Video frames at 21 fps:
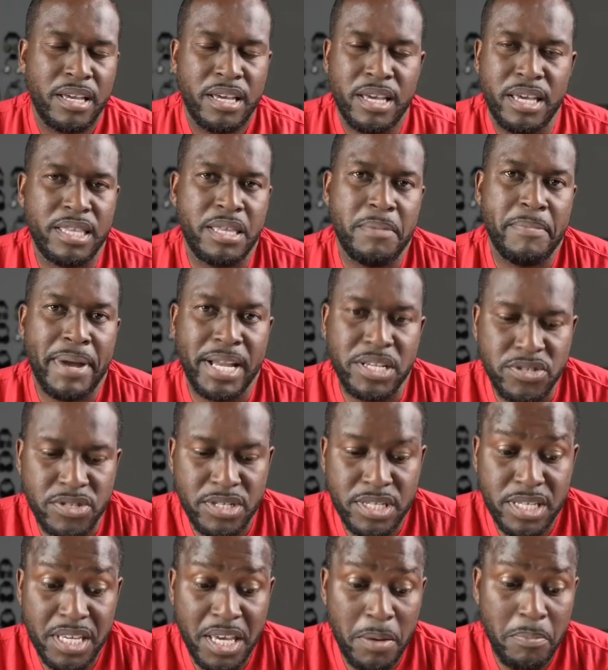hey, they might
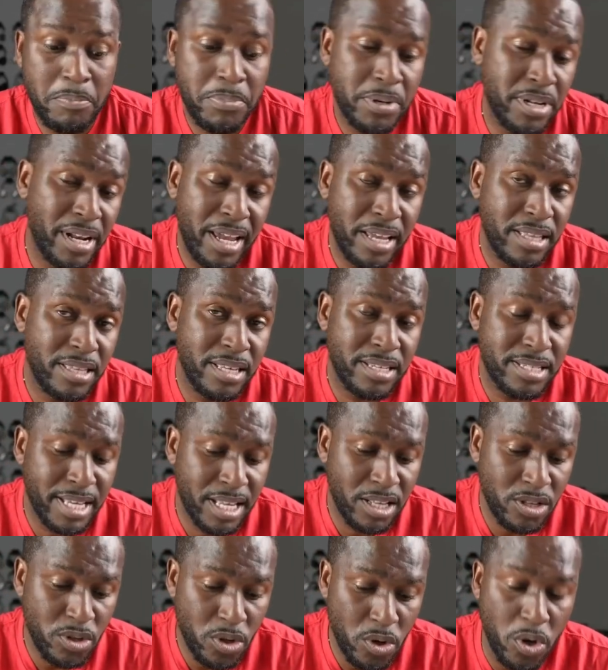just skip. But hey, they
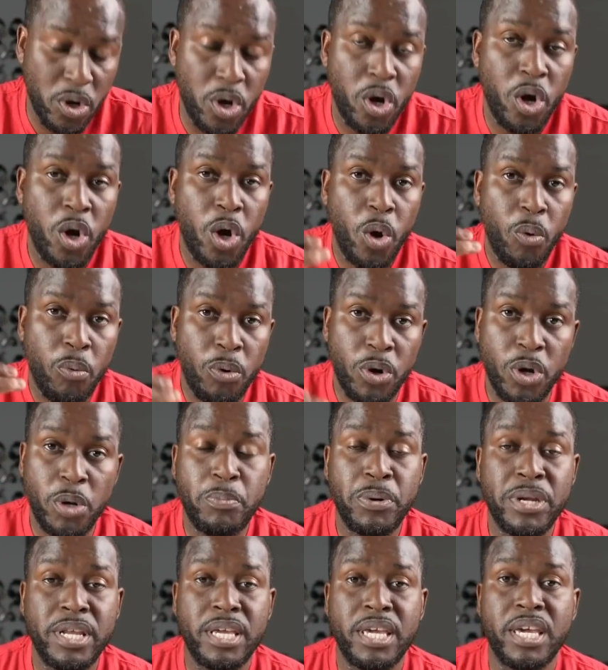said, look, we're
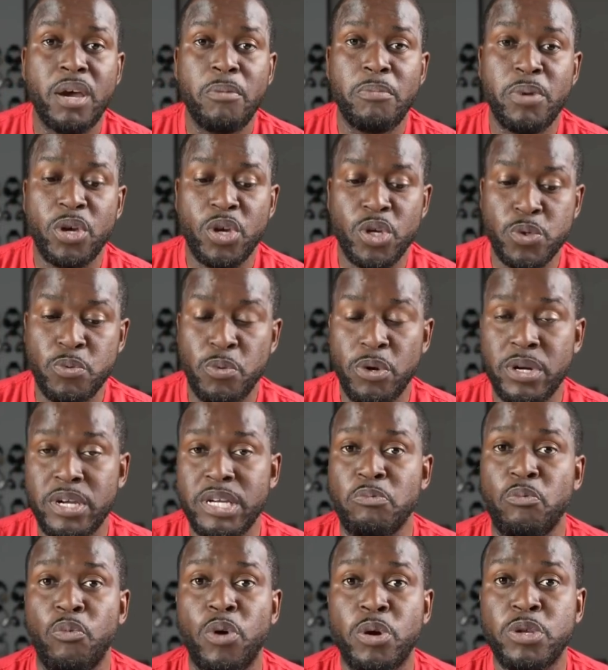gonna put it here because we
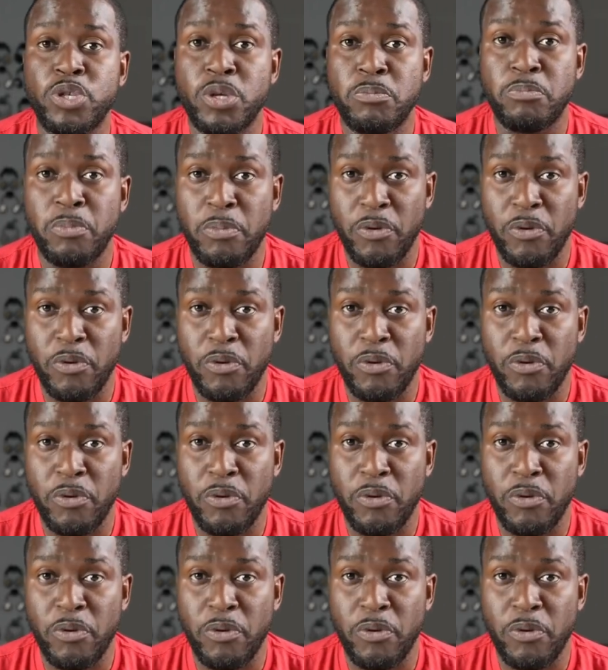want some